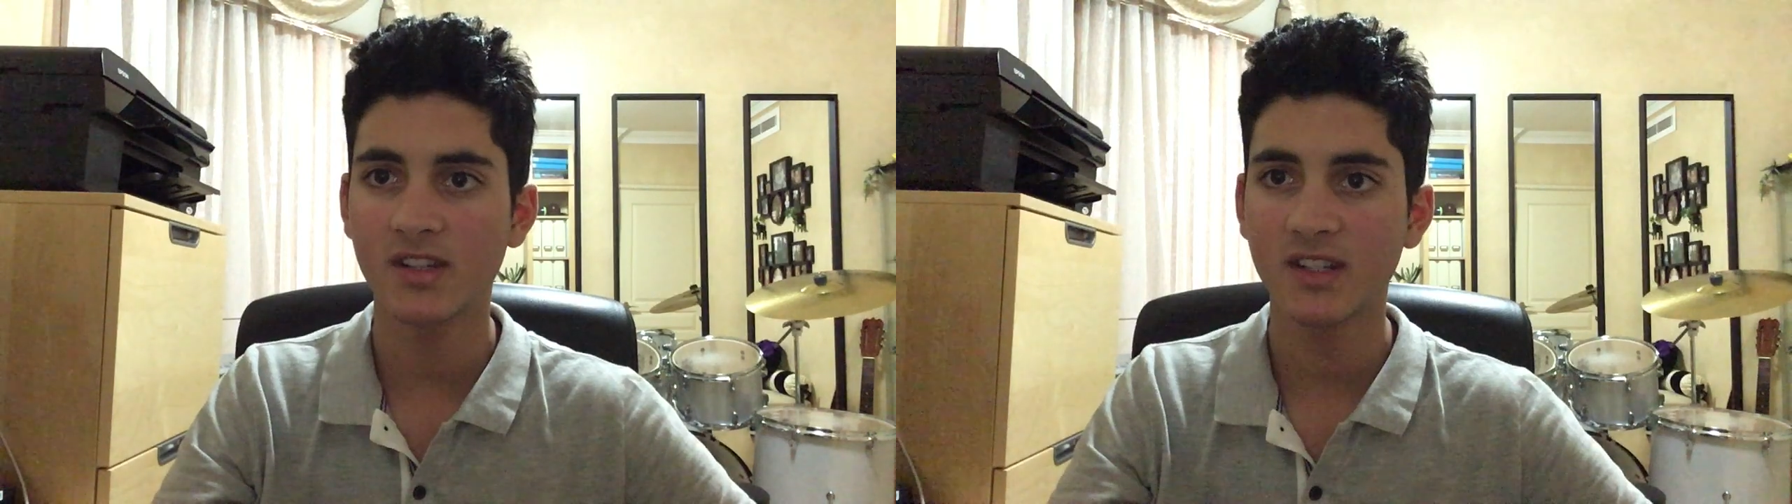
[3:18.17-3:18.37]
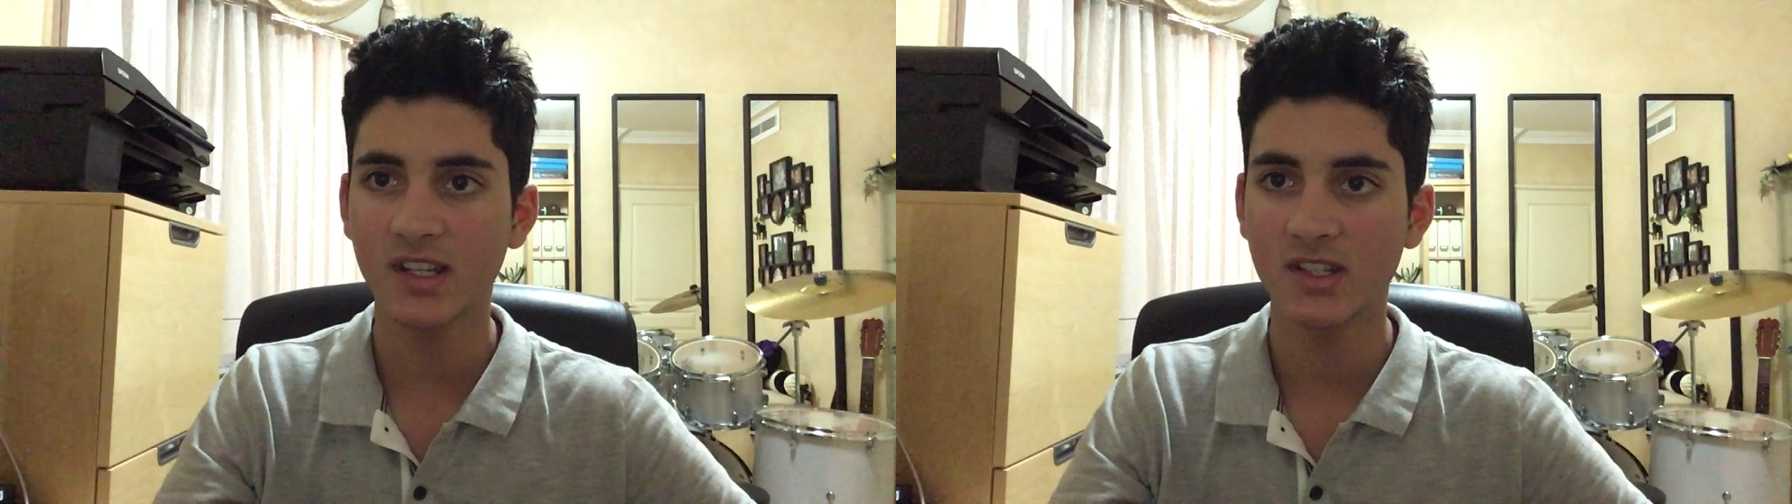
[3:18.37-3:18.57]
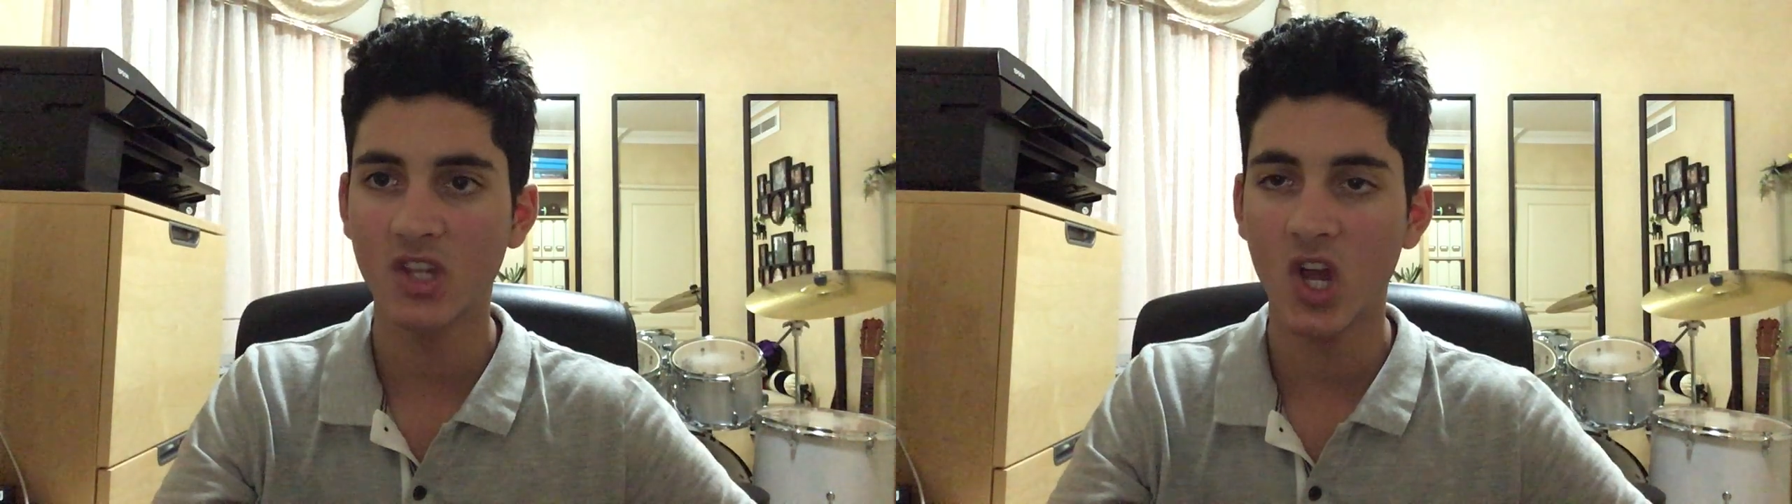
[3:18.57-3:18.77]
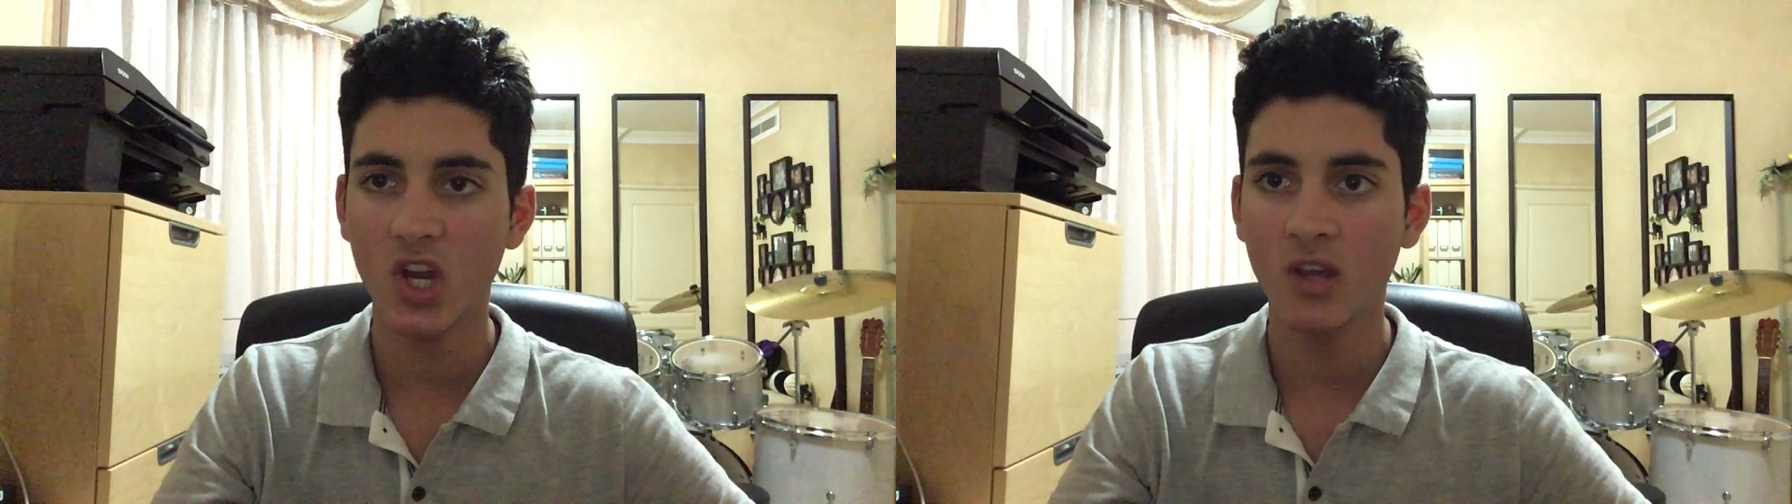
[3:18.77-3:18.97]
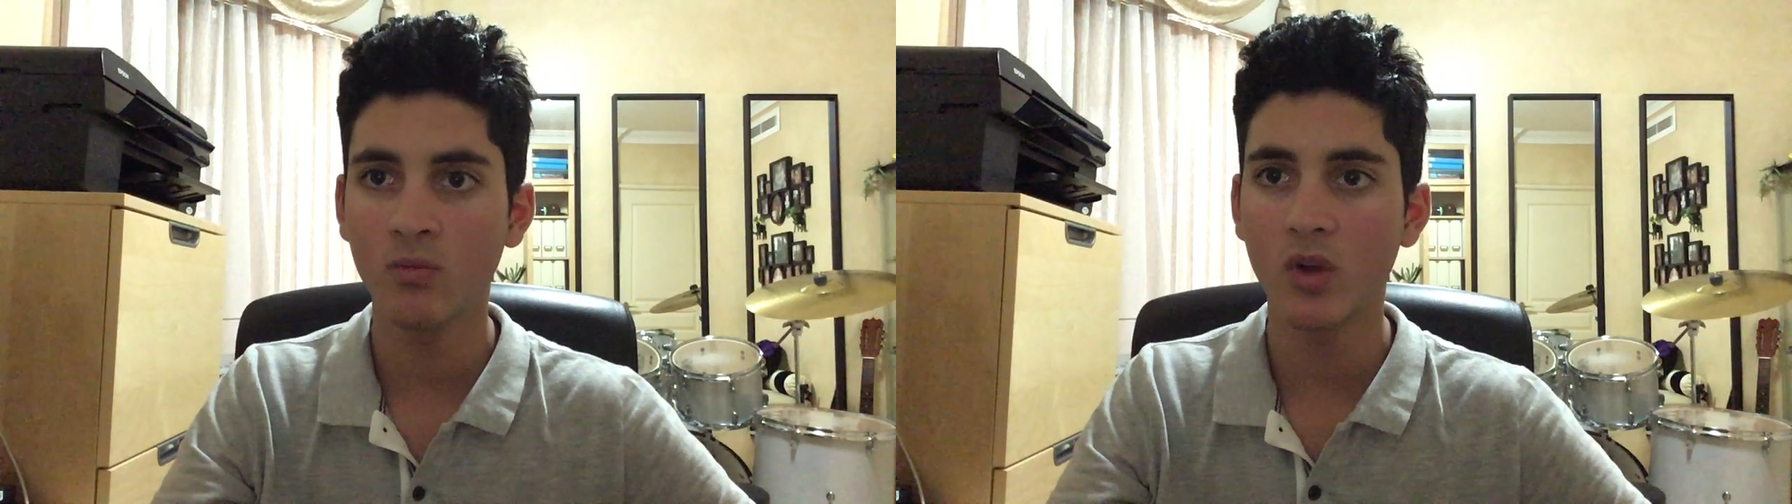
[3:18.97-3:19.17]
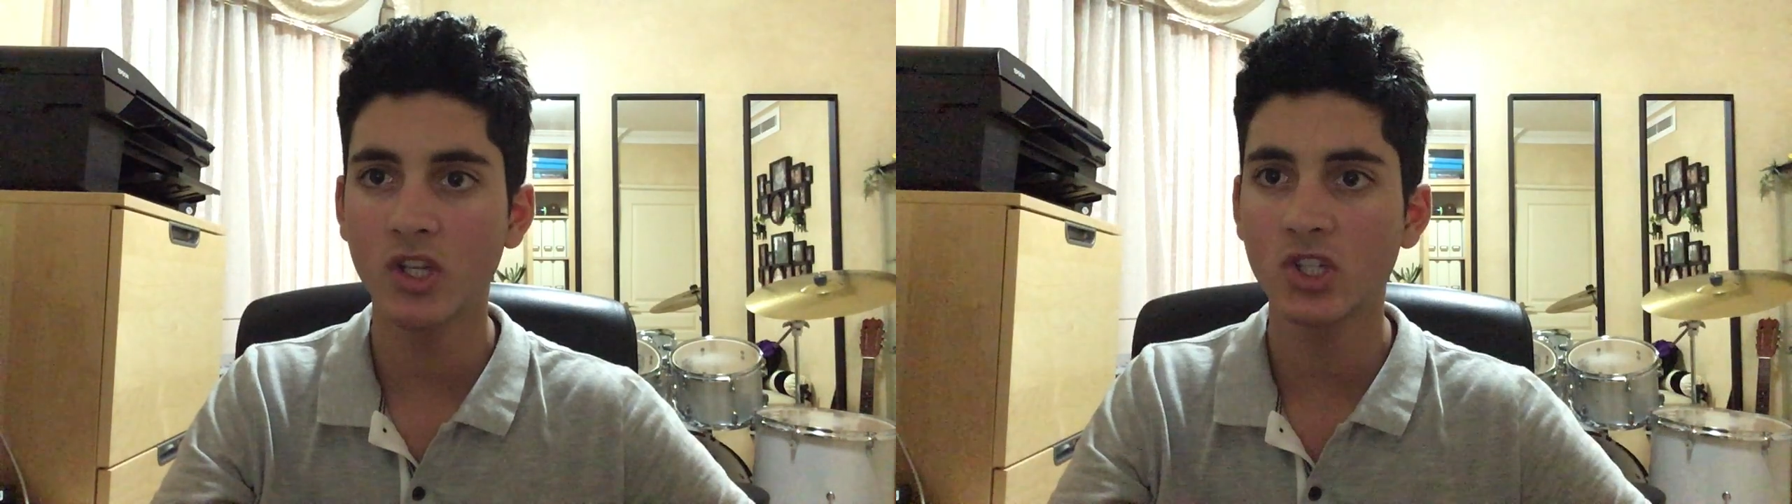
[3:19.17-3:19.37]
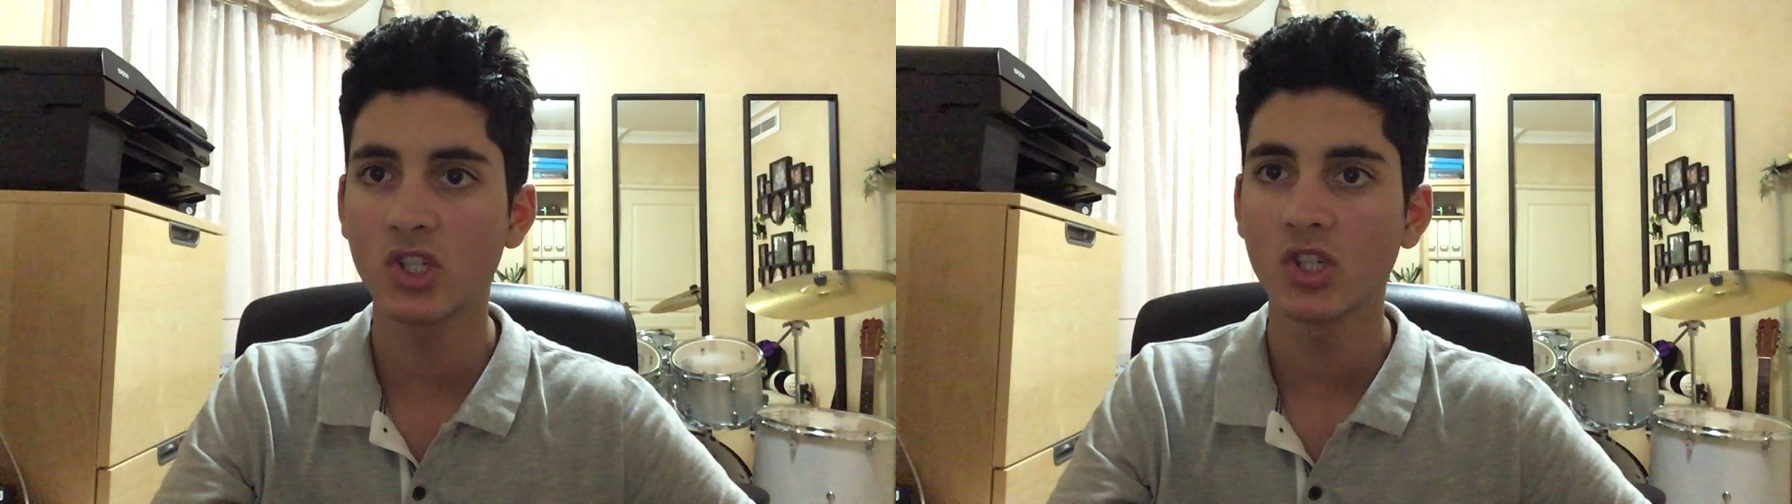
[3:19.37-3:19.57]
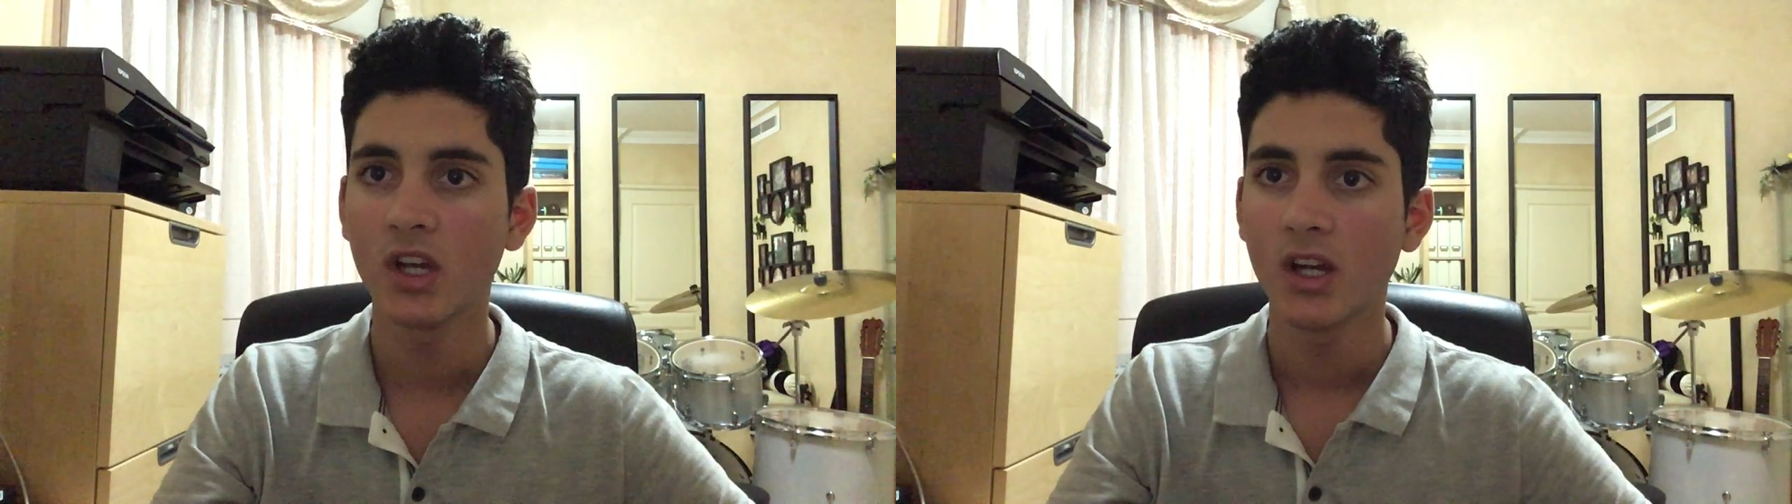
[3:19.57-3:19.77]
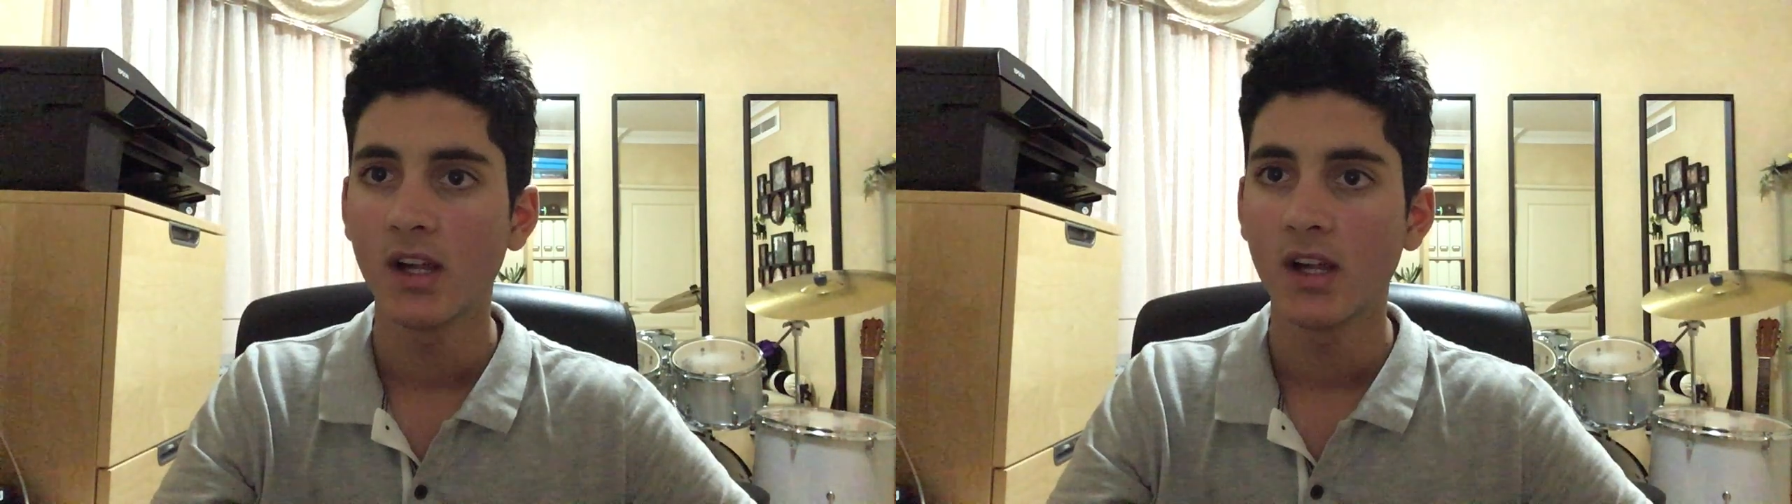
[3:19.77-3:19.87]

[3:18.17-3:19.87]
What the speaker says: 6:30, which